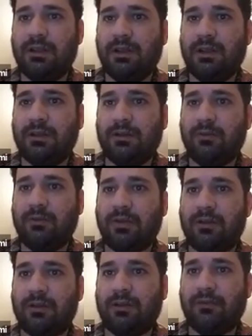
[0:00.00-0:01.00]
and there was
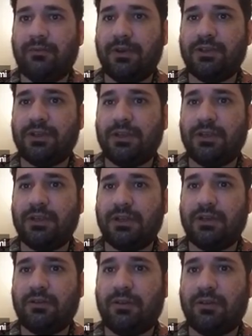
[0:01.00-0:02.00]
another friction here,
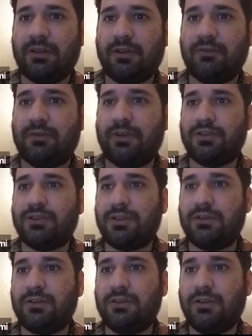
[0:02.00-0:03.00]
contact friction,